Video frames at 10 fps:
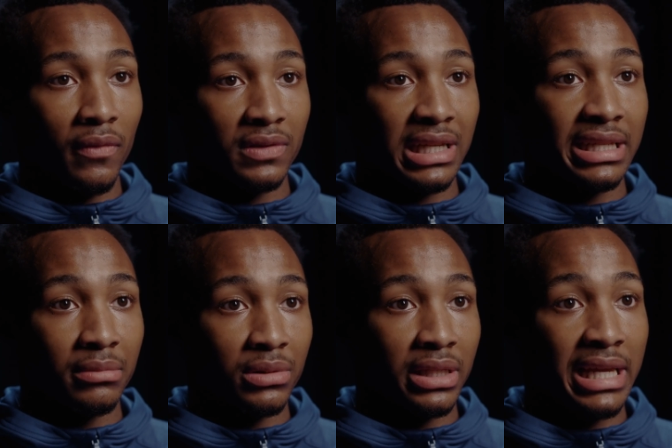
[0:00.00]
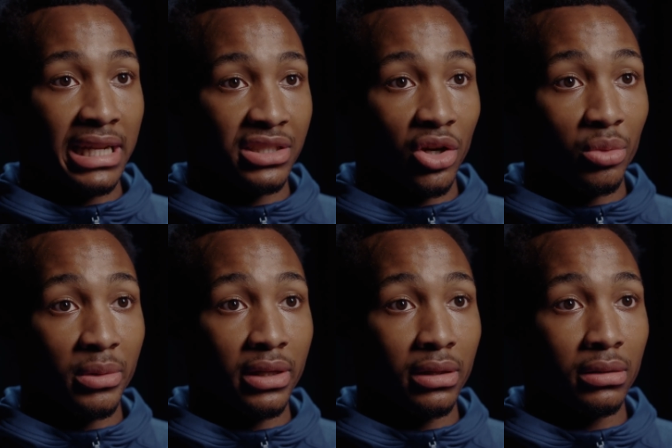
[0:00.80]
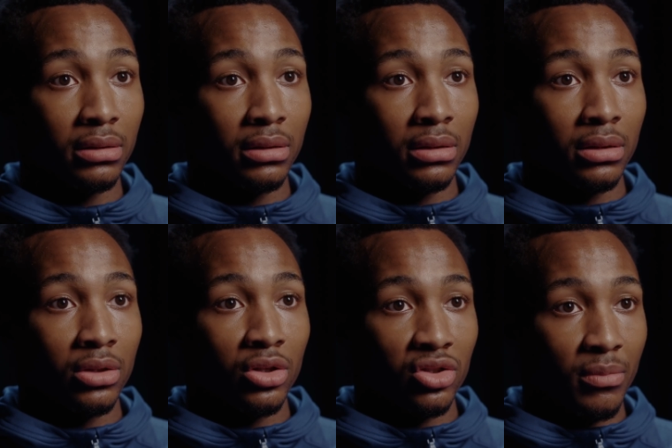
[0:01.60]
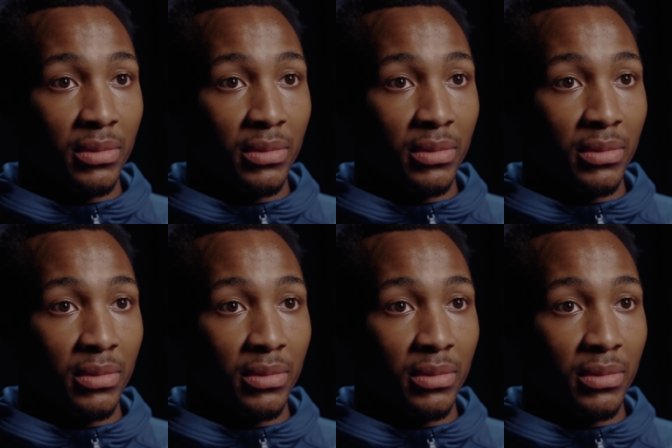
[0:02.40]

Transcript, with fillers: offers. I need him, he got to show me. So, I